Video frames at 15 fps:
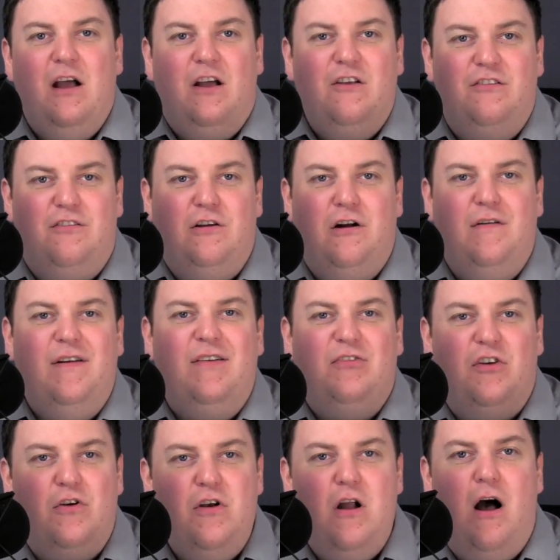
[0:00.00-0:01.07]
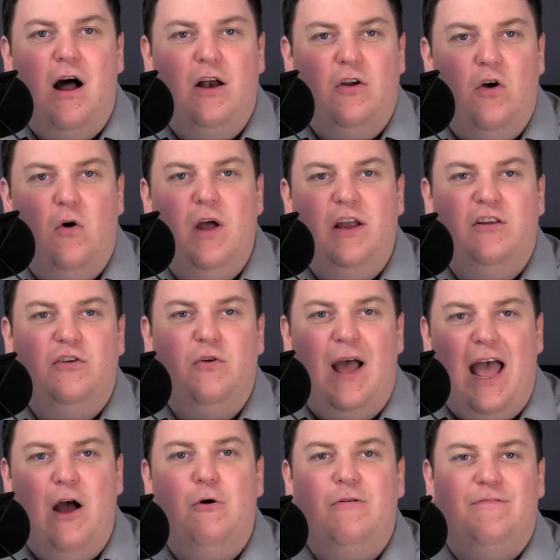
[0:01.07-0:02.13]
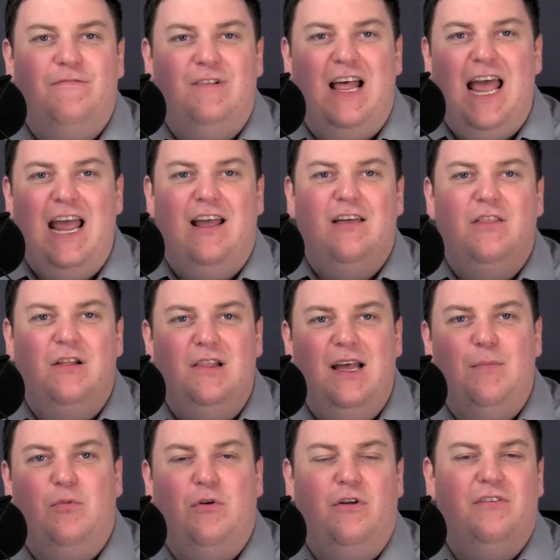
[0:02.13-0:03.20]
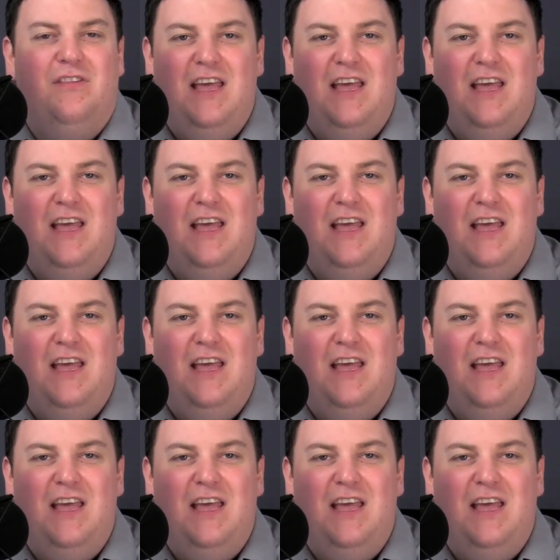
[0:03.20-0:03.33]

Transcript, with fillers: Conservatives are not going to outflank the Liberals,